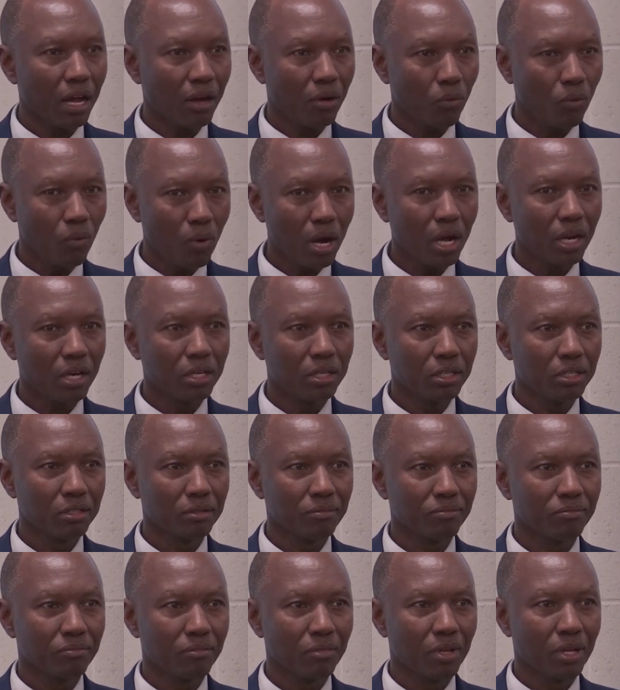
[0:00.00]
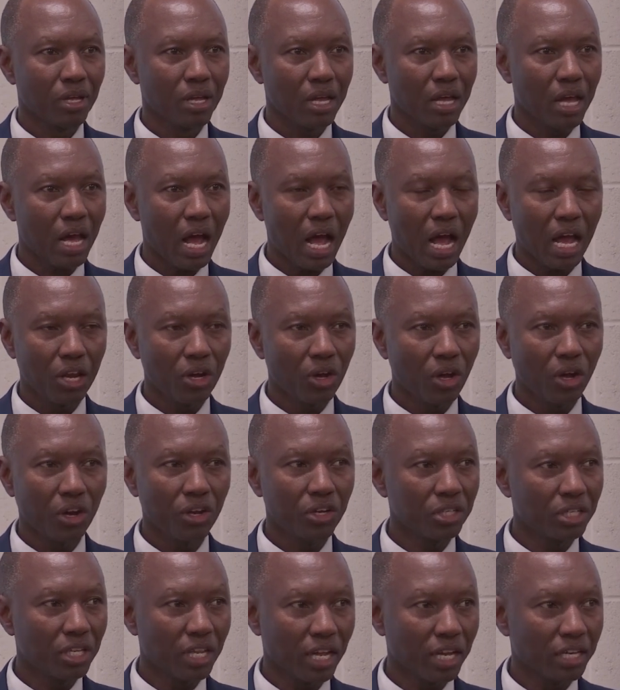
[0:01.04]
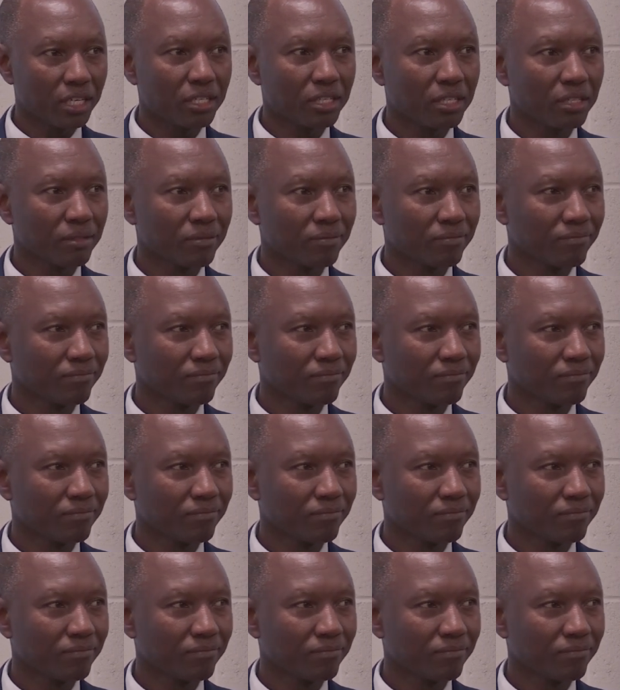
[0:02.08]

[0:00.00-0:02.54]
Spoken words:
One, I learned that